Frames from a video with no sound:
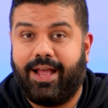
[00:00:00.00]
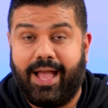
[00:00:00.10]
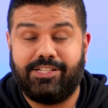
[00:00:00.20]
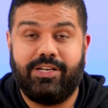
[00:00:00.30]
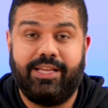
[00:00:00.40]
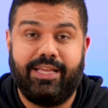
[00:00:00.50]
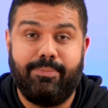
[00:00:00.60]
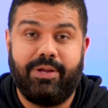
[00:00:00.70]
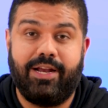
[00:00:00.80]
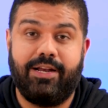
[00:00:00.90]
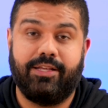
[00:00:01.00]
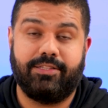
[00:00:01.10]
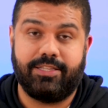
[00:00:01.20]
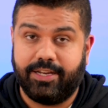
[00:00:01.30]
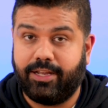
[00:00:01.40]
I actually
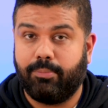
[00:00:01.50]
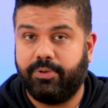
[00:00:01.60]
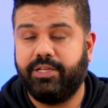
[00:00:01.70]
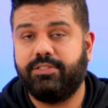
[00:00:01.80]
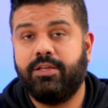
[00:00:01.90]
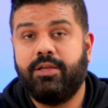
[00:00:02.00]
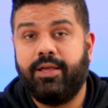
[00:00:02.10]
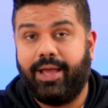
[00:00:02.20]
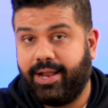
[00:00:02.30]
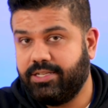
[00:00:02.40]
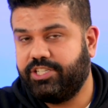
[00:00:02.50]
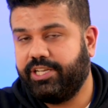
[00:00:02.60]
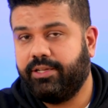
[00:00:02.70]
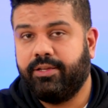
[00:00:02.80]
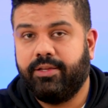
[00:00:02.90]
emailed 3 companies,
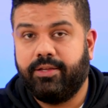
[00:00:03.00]
LG,